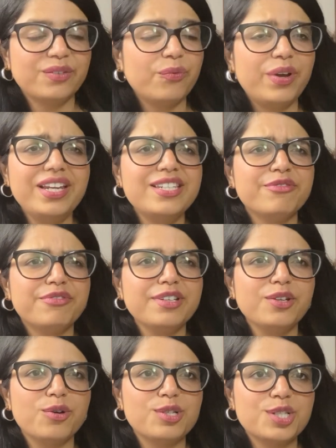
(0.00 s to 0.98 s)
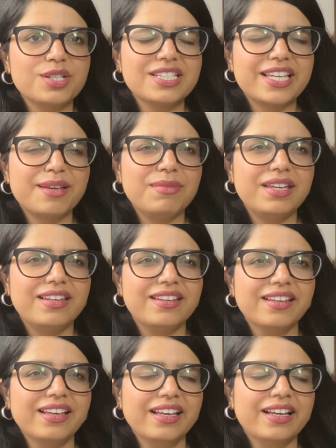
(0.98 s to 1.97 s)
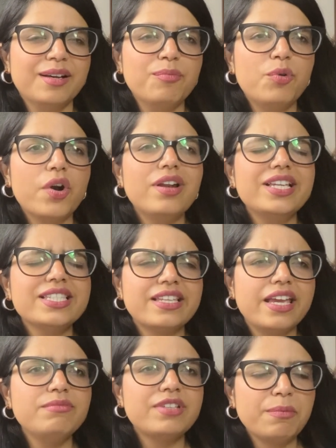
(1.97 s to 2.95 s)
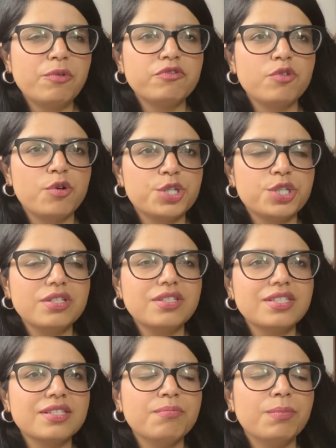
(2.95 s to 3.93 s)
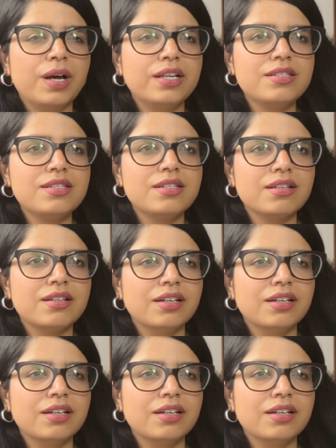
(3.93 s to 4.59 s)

Very different questions, I mean. more or less same type of questions, but